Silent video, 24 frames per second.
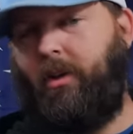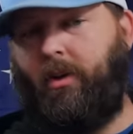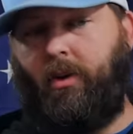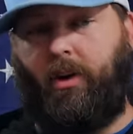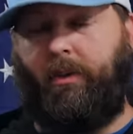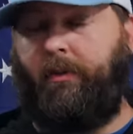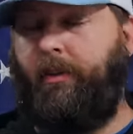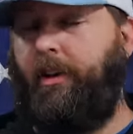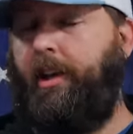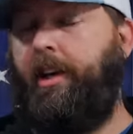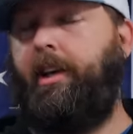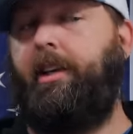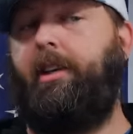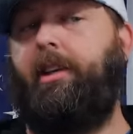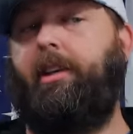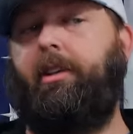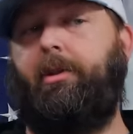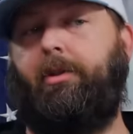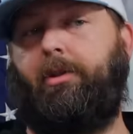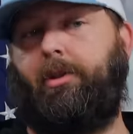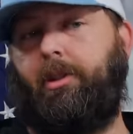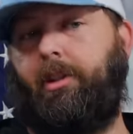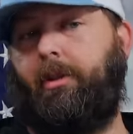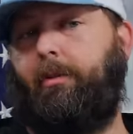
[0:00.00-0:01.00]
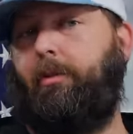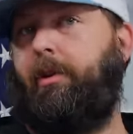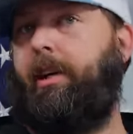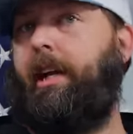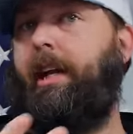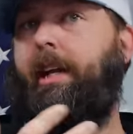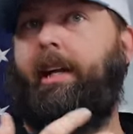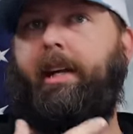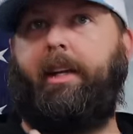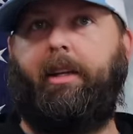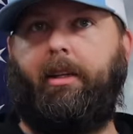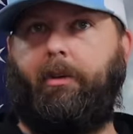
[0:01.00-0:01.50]
or if it ain't a dealership, we
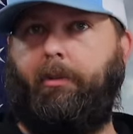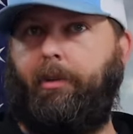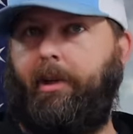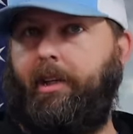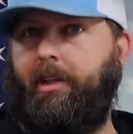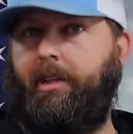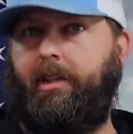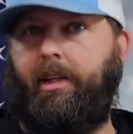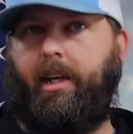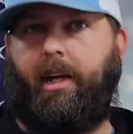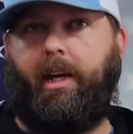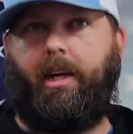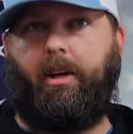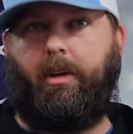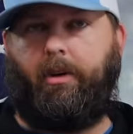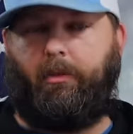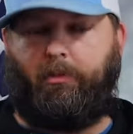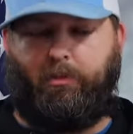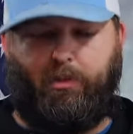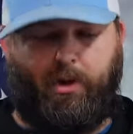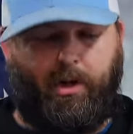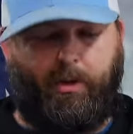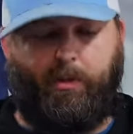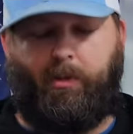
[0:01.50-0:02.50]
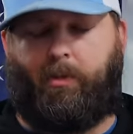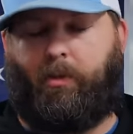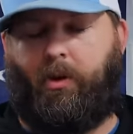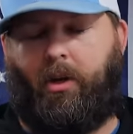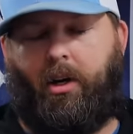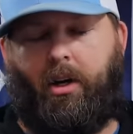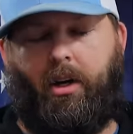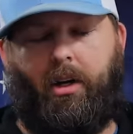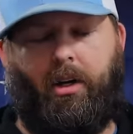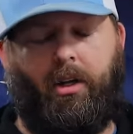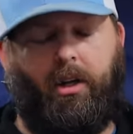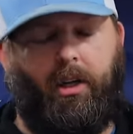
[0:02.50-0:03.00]
got to get the big scanner. Sure. Blah blah
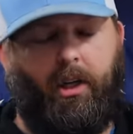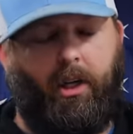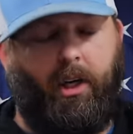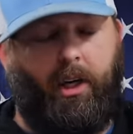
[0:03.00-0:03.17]
blah.